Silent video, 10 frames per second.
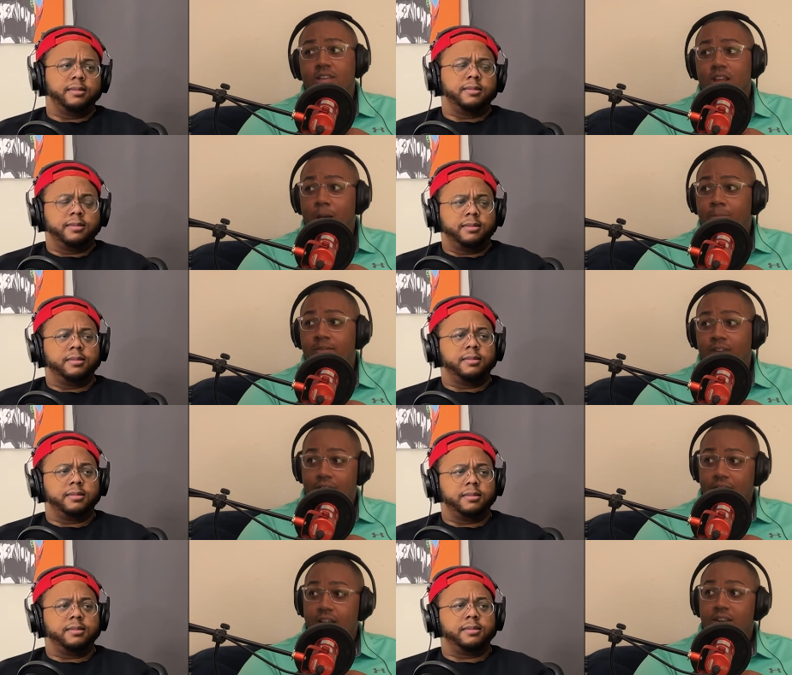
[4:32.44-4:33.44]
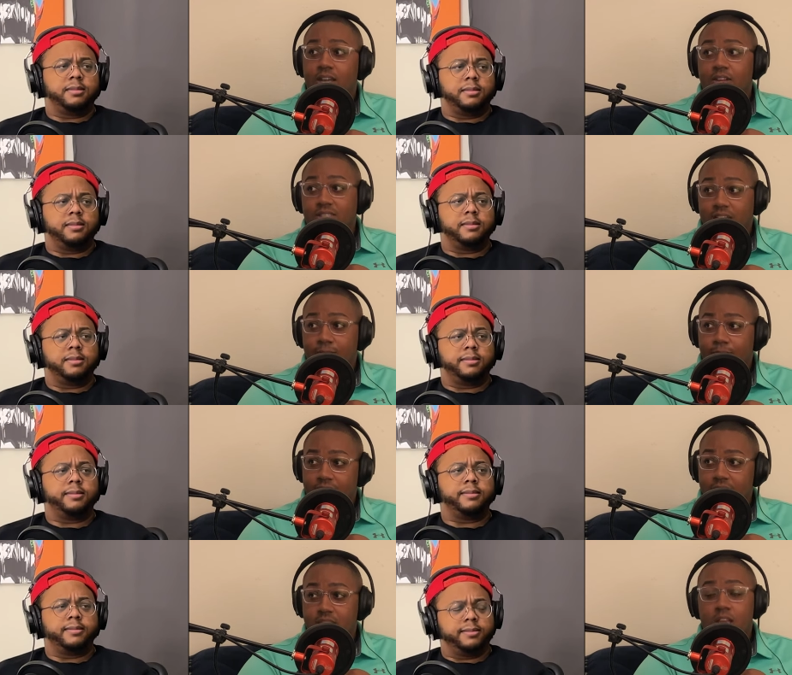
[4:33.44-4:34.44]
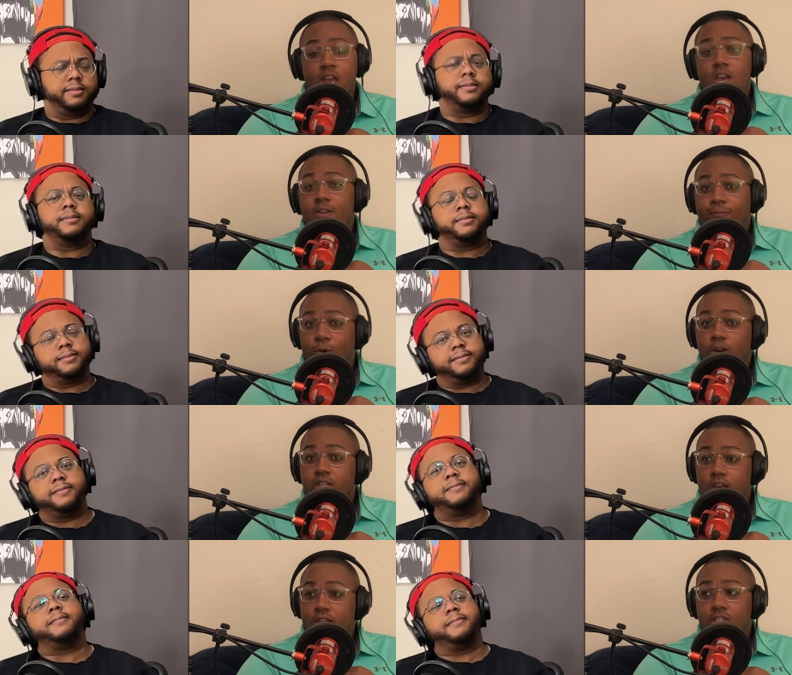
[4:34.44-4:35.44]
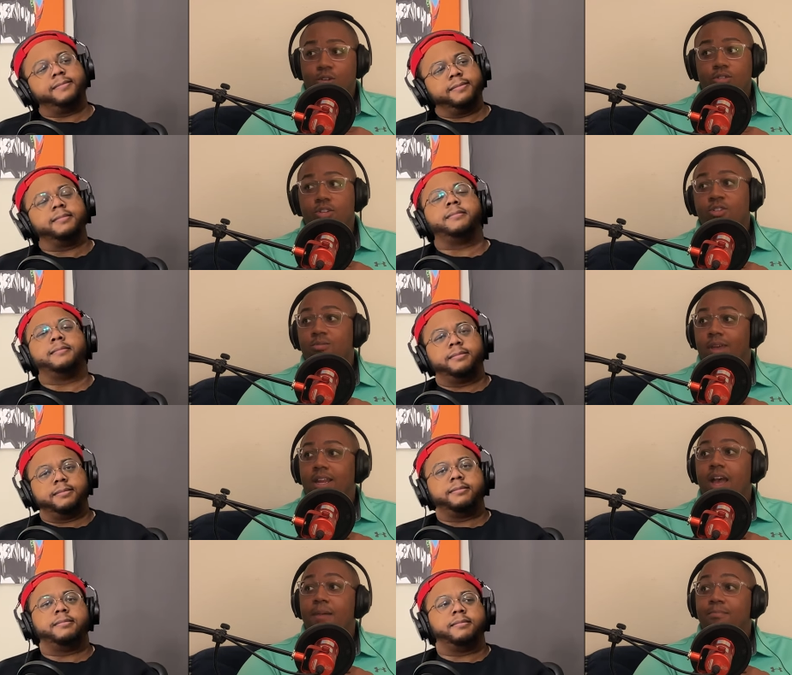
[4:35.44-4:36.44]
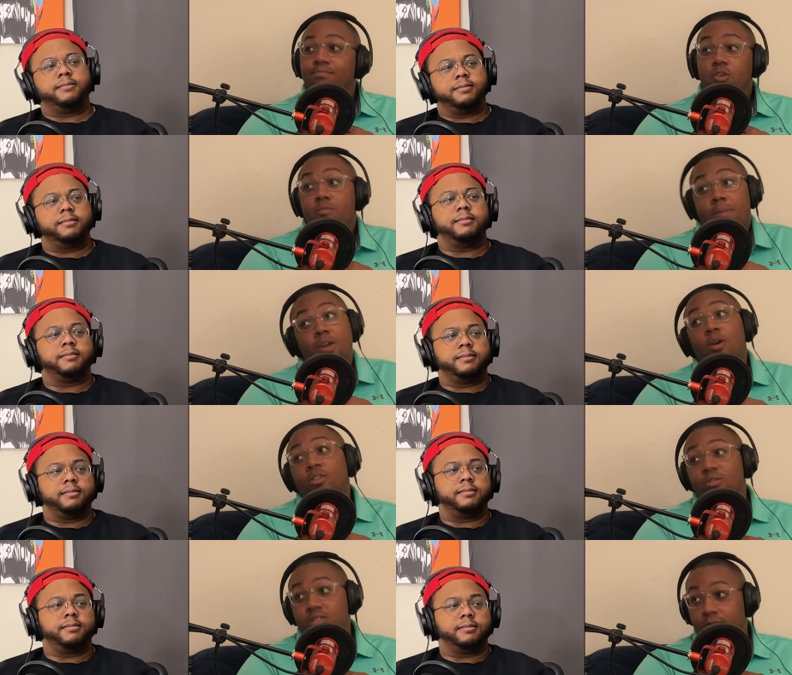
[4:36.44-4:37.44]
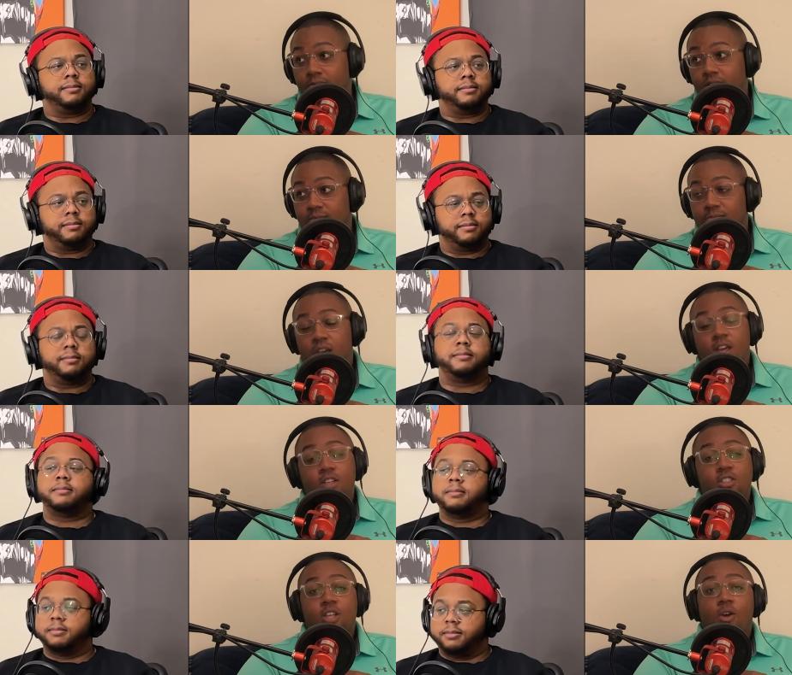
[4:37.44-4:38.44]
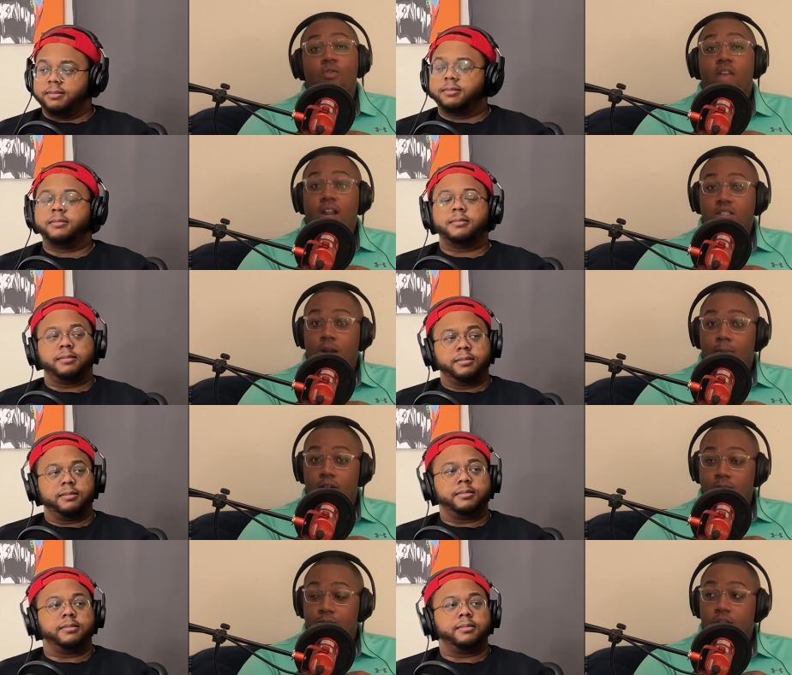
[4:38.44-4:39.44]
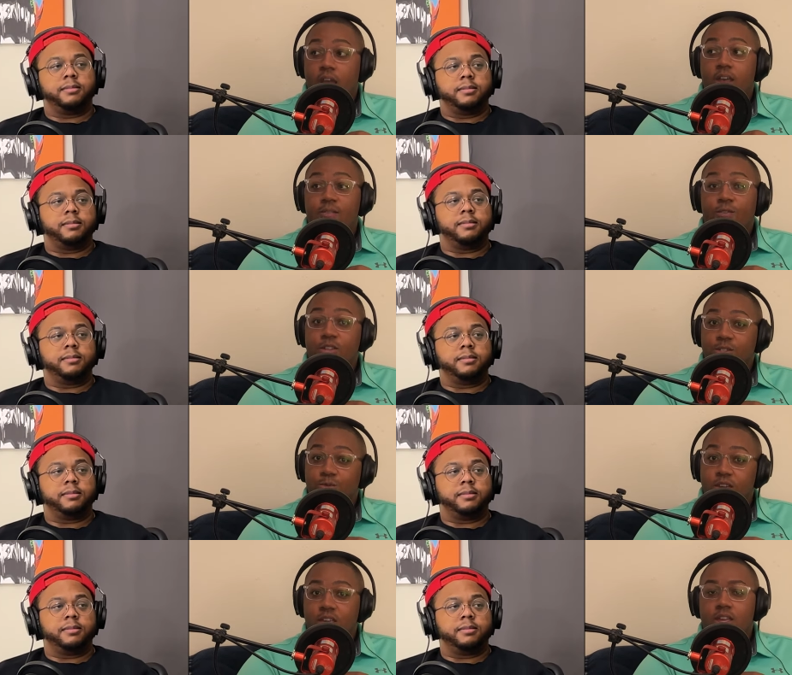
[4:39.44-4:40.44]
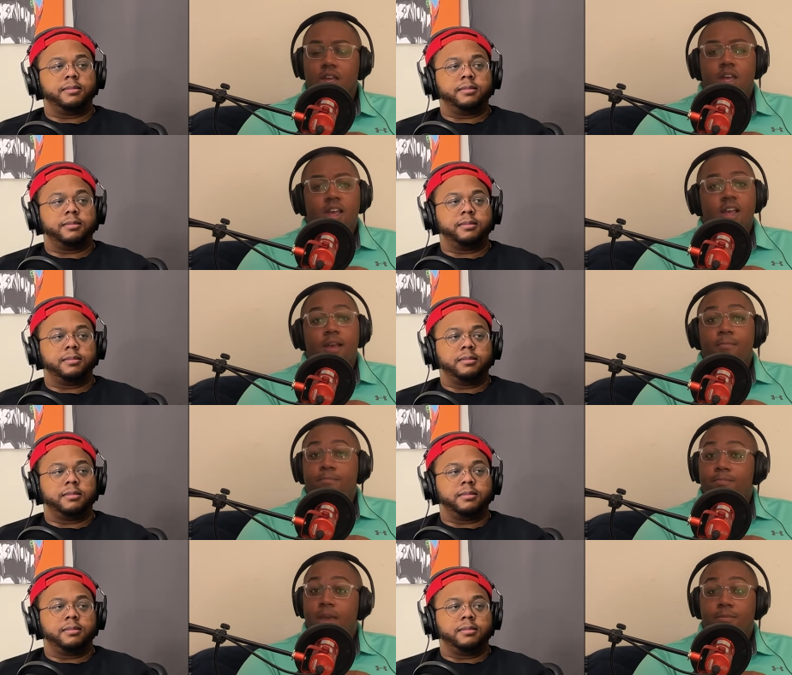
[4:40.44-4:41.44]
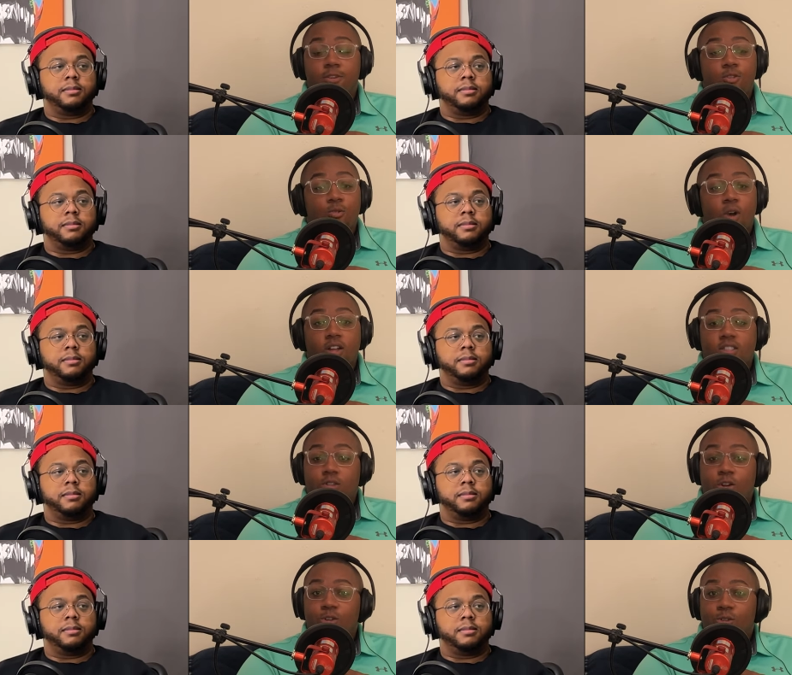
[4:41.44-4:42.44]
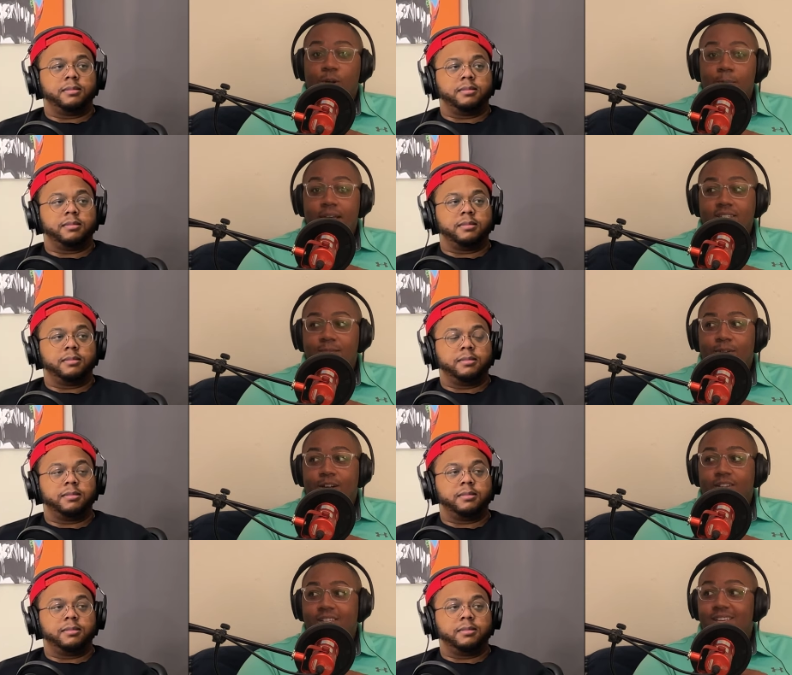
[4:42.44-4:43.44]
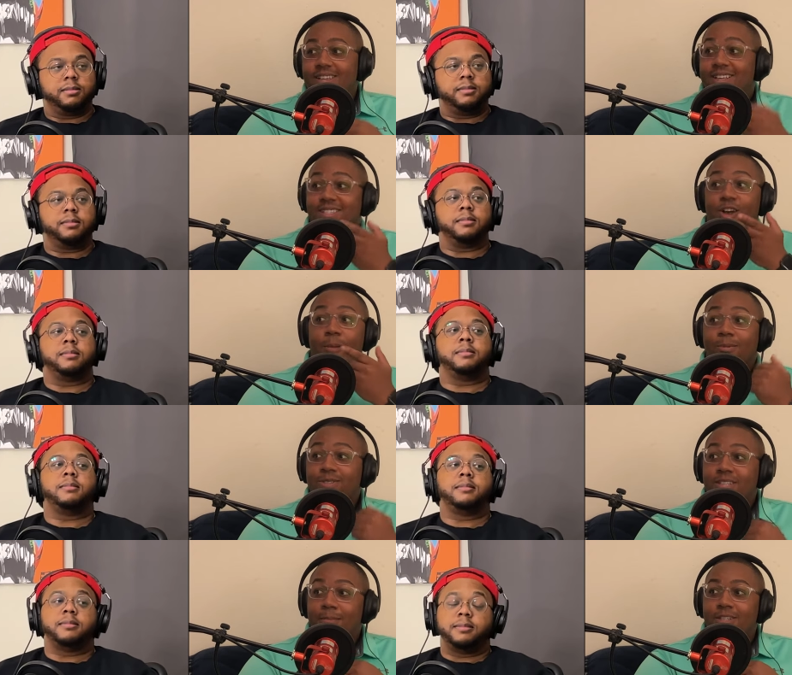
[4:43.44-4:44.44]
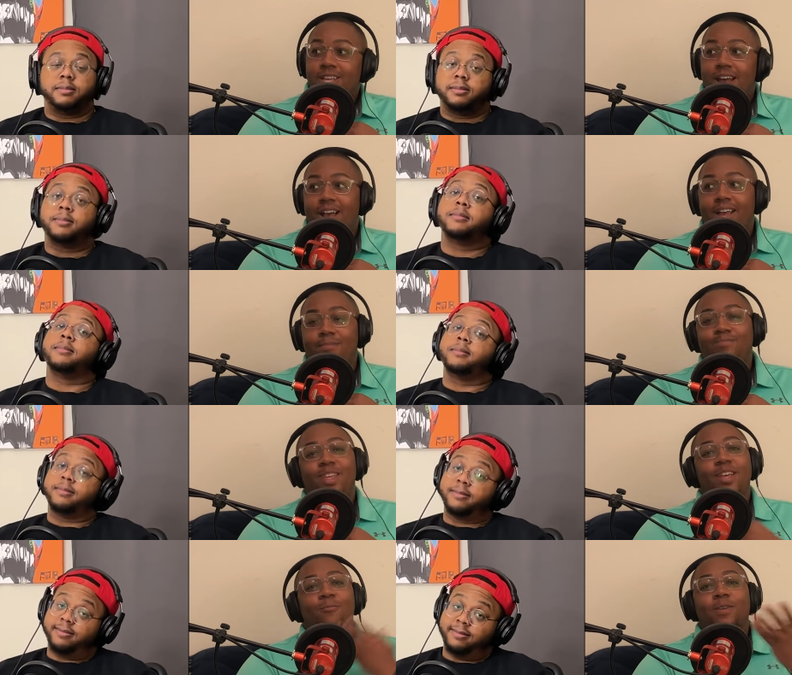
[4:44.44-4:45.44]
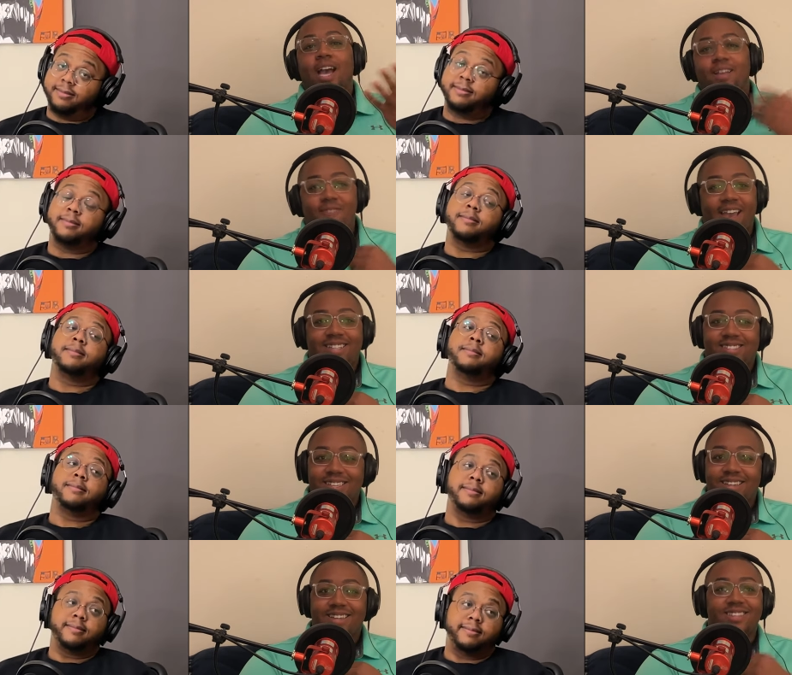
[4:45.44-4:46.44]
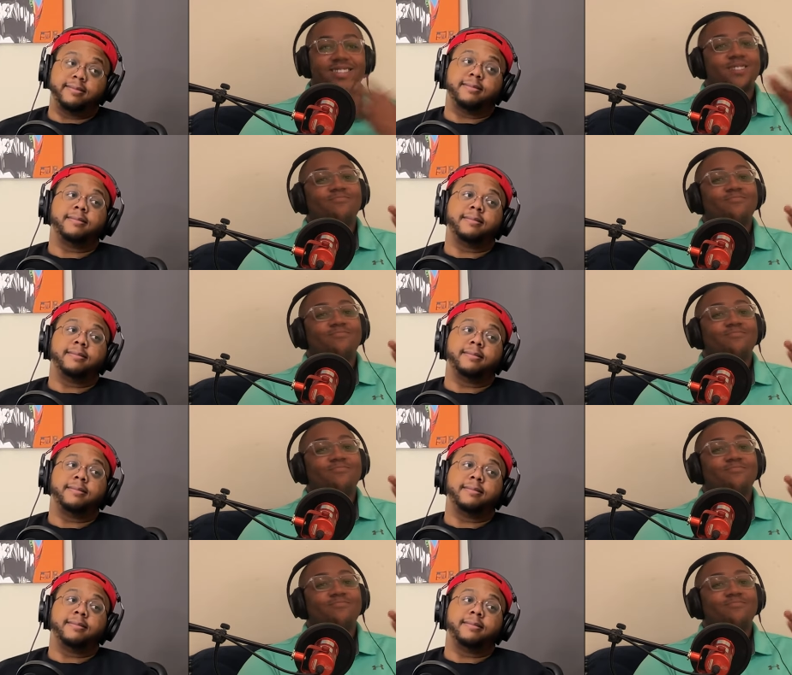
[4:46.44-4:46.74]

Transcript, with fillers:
Speaker 1: help provide another safe place for young children who may not, who may be going through something. So that is our Ballers Bouquet for this week. Maybe you want to start your own basketball league. It's almost summertime. We got vaccines.